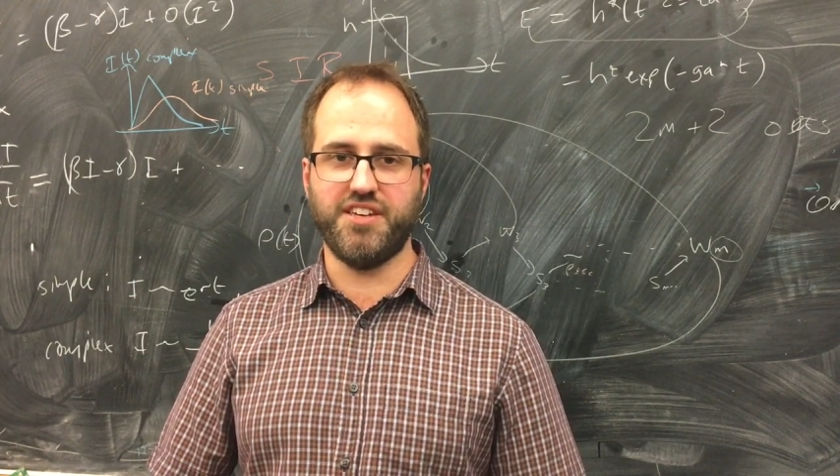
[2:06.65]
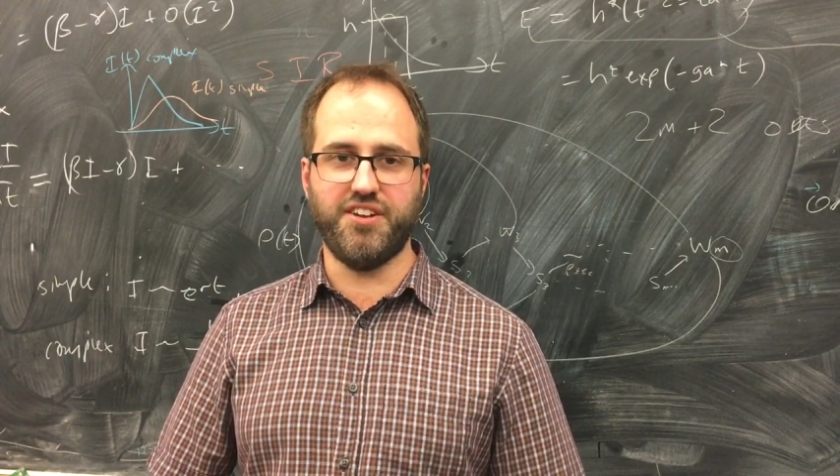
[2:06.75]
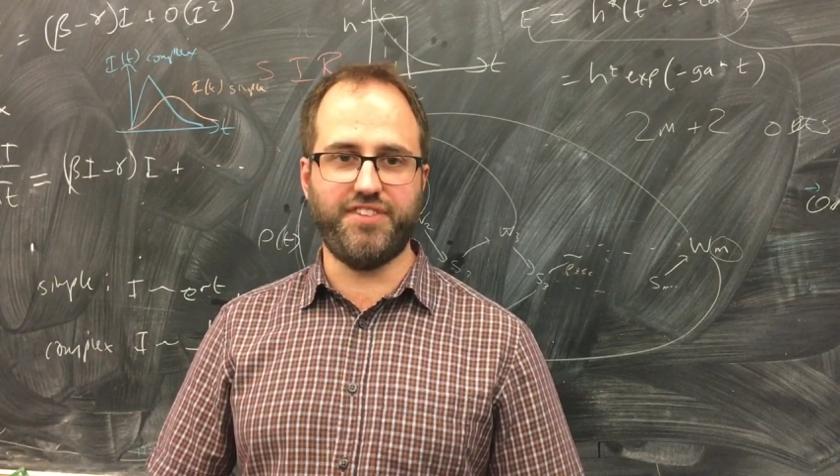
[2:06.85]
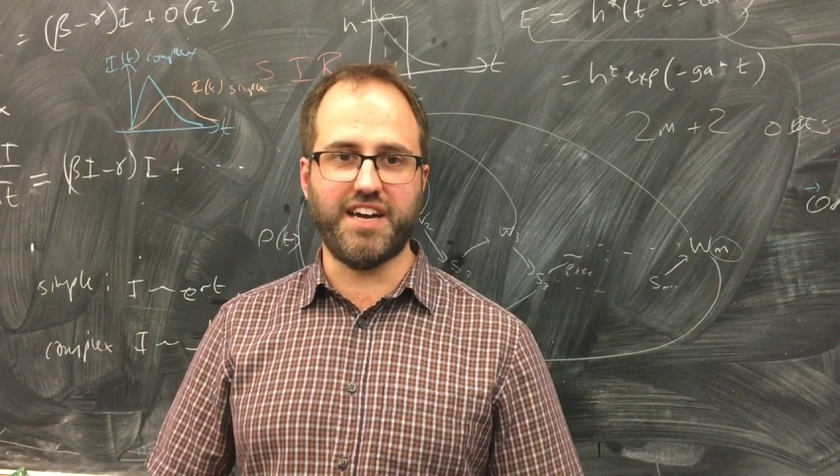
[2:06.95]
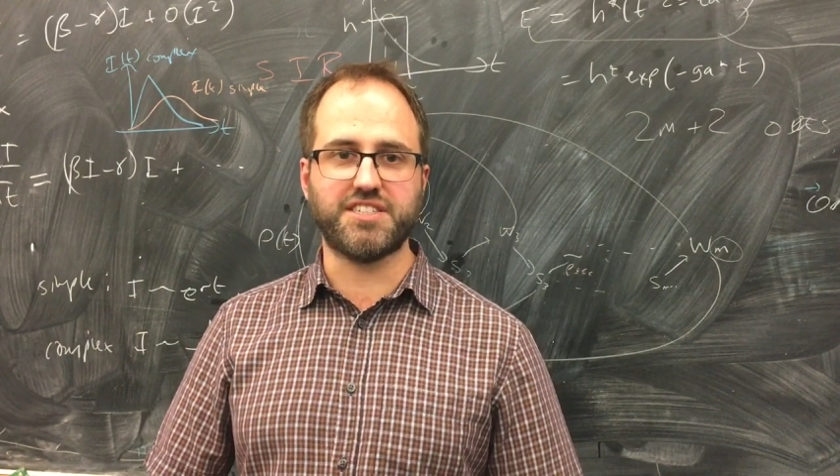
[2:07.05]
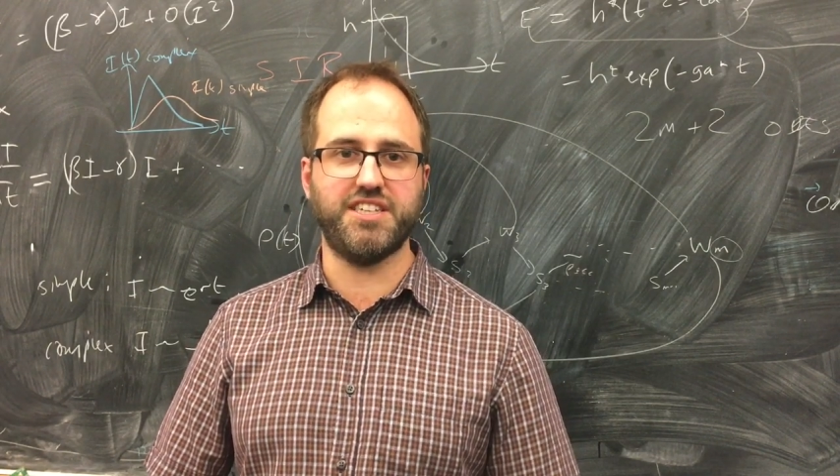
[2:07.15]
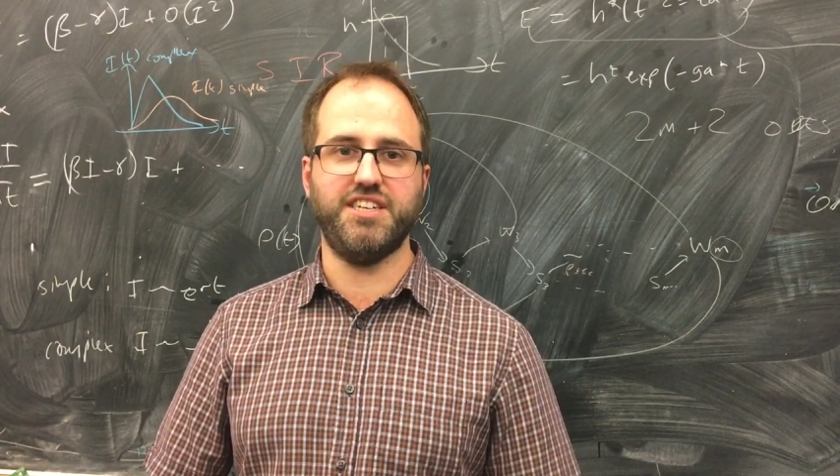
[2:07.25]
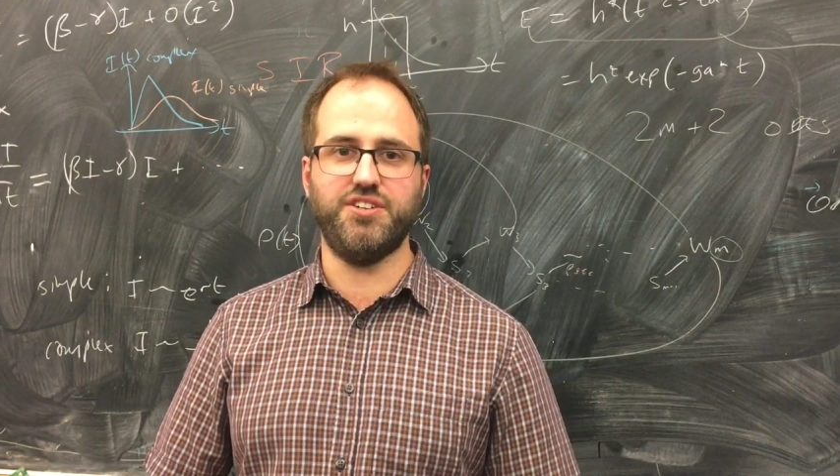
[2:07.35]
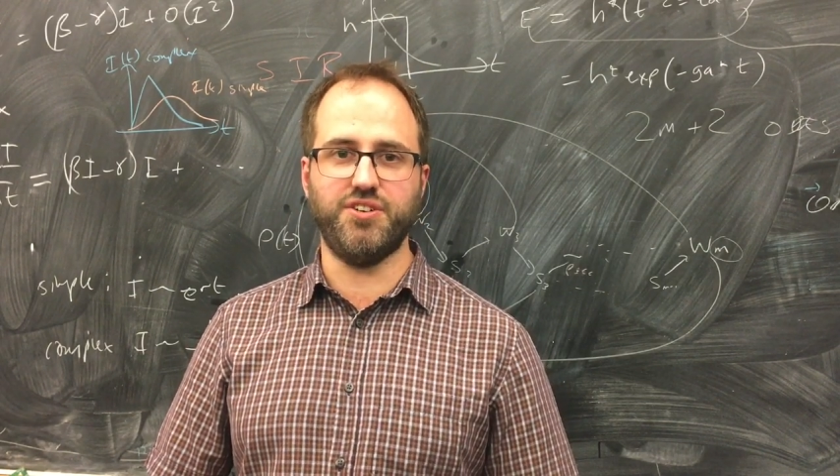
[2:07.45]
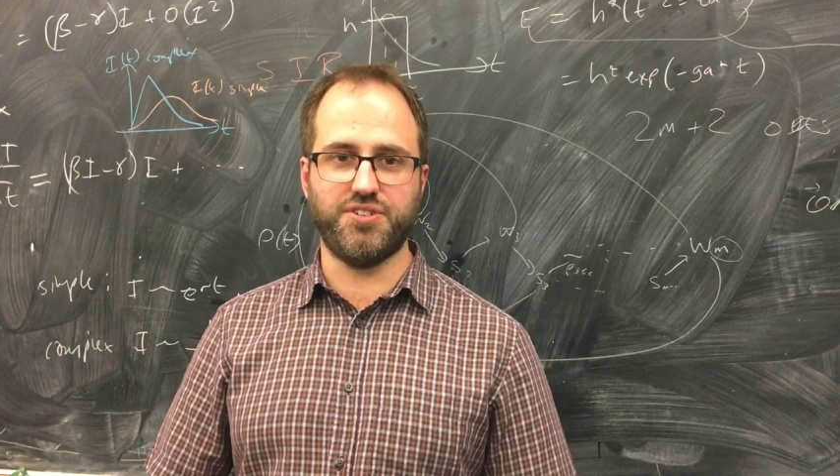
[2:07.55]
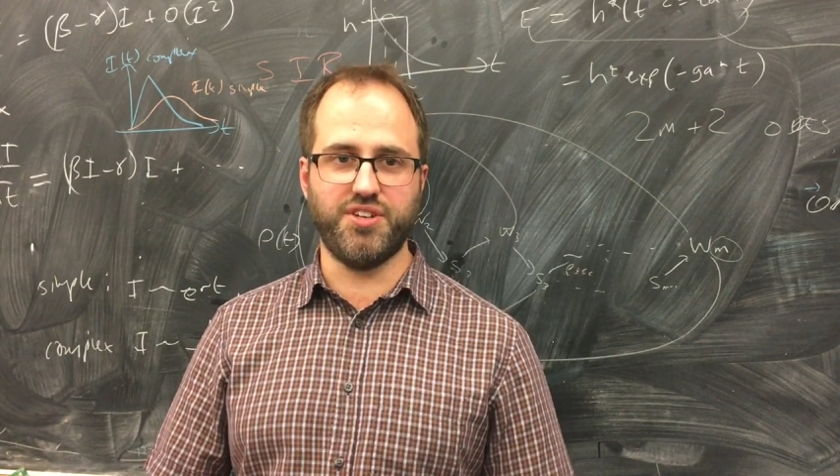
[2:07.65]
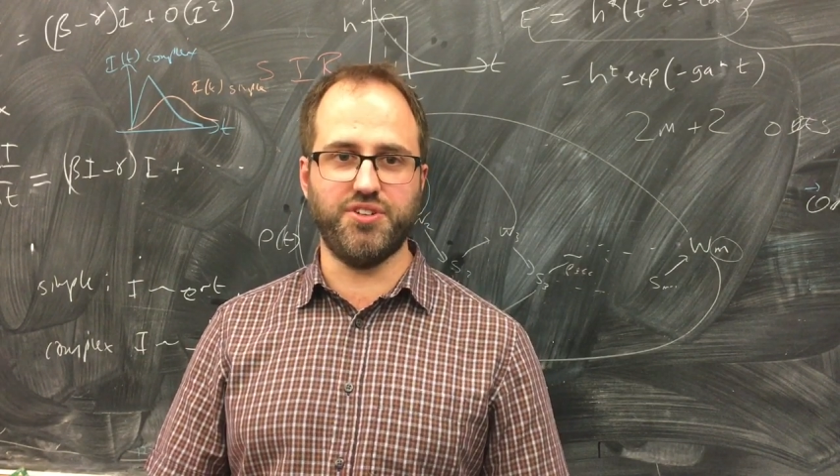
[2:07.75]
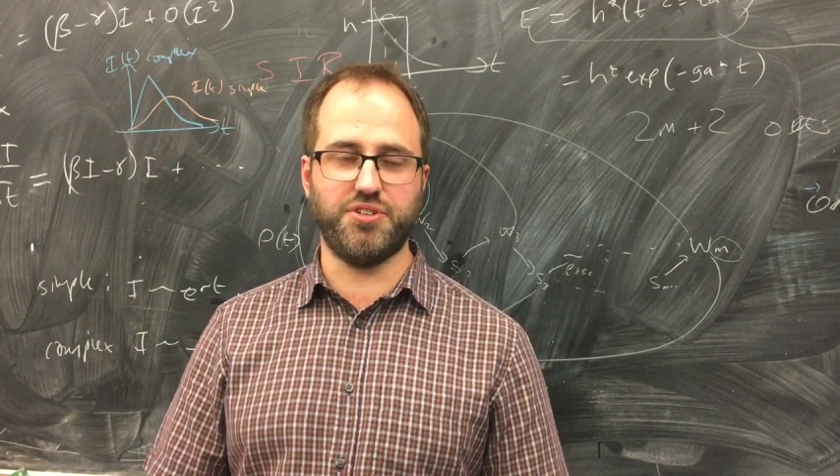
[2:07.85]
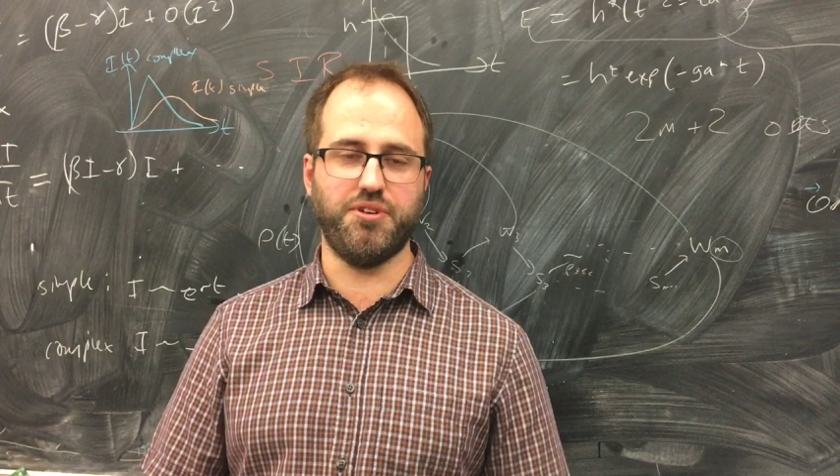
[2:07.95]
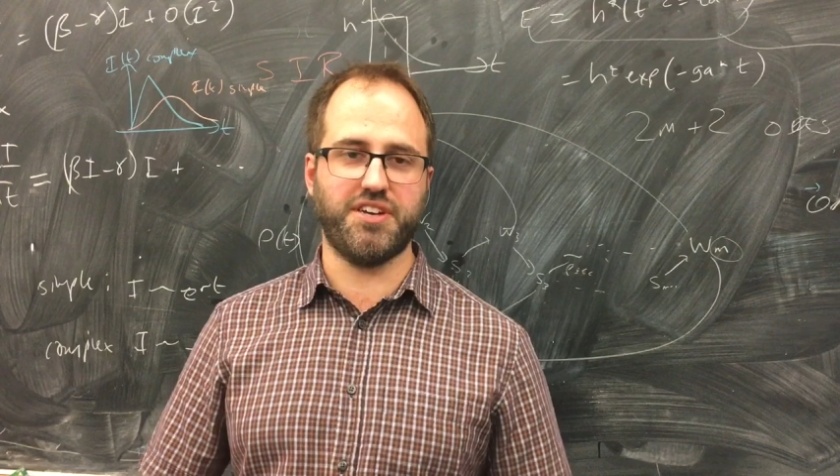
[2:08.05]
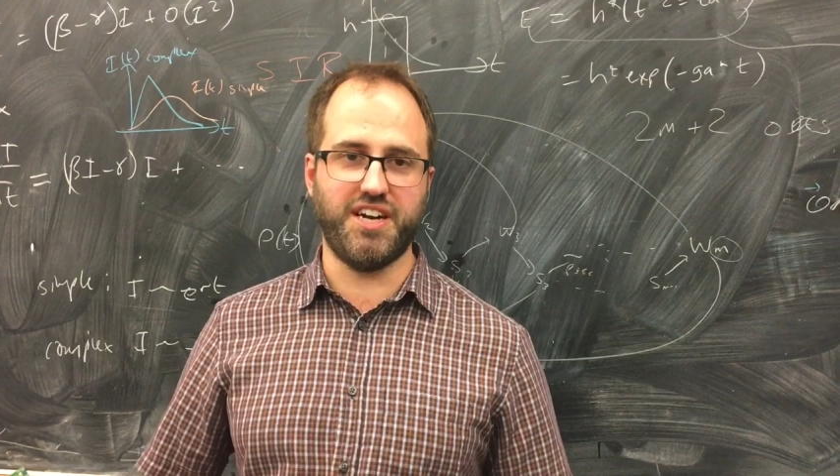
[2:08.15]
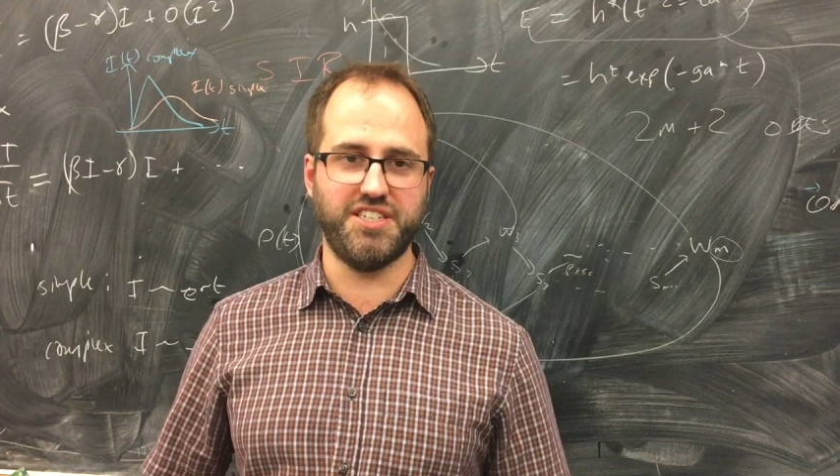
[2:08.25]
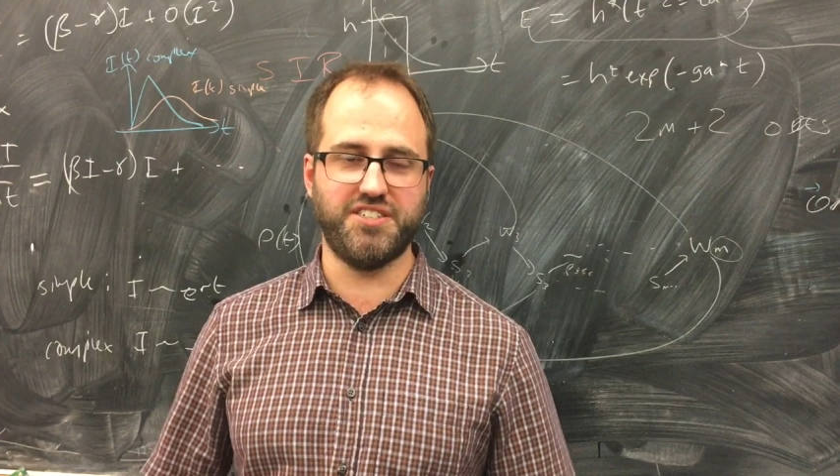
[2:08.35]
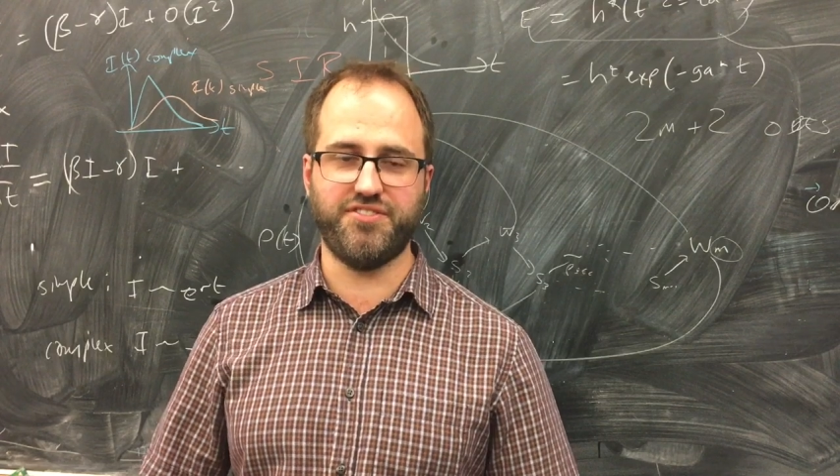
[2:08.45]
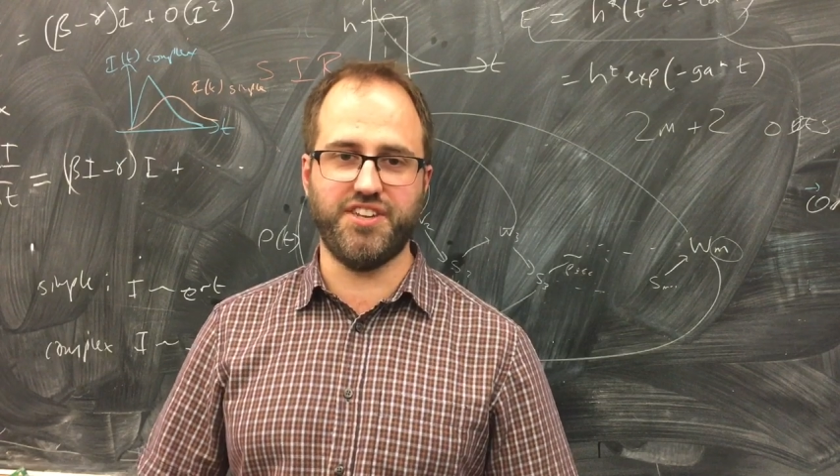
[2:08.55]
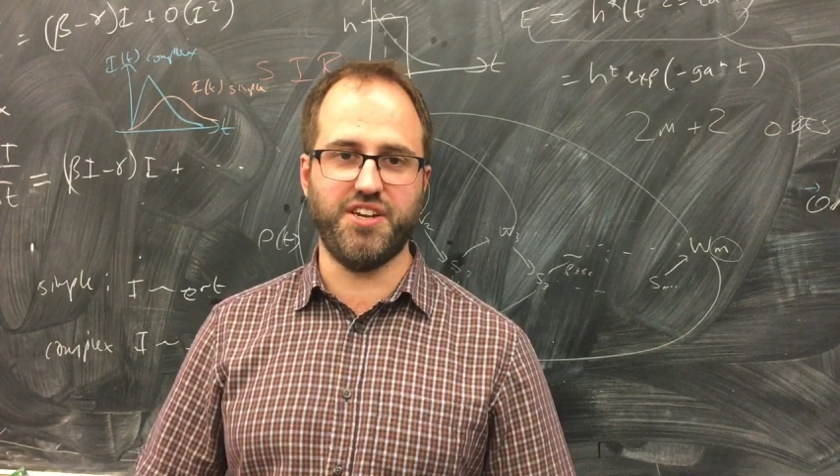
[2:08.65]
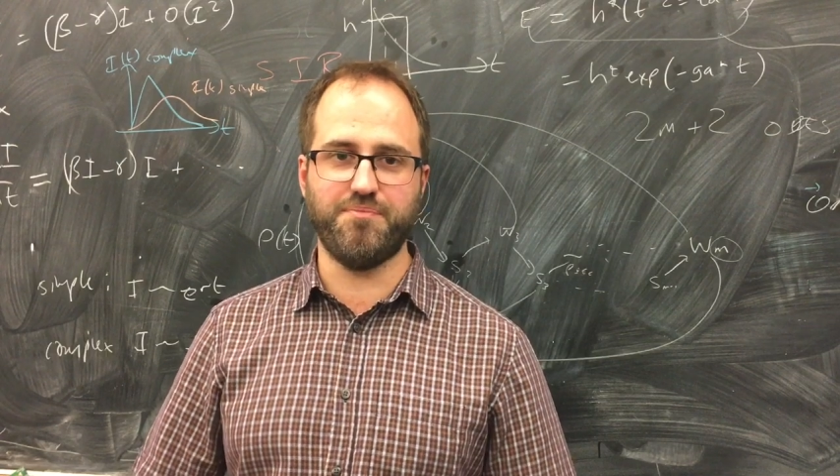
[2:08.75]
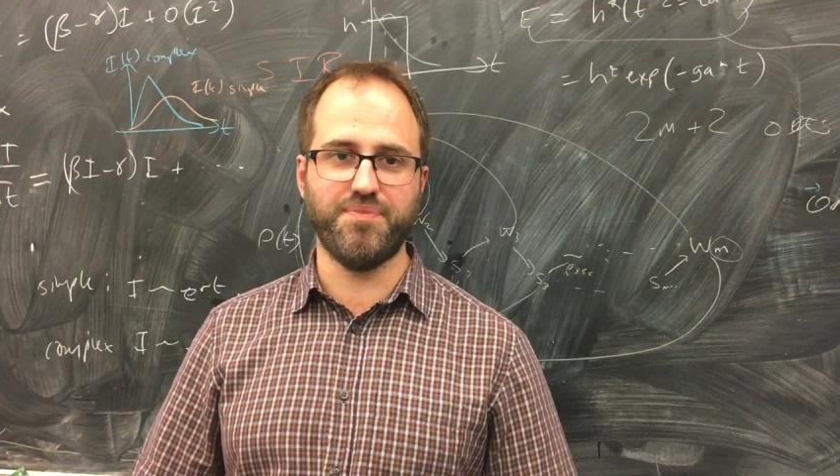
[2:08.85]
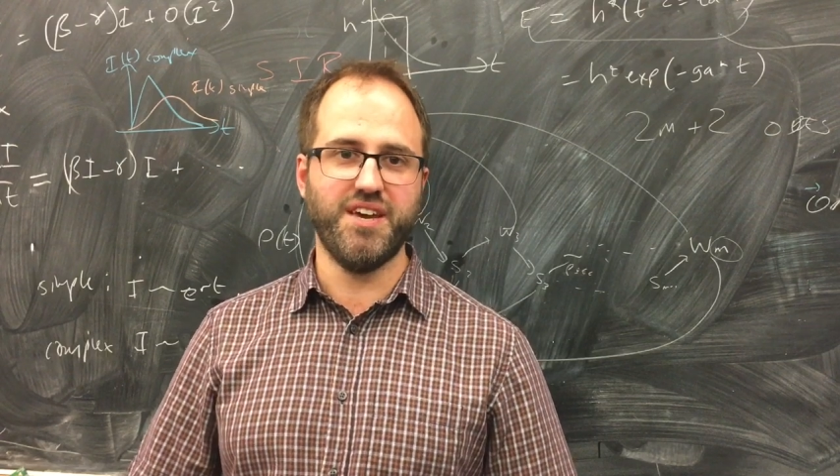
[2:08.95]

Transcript: you know vaccine or, or do other kinds of you know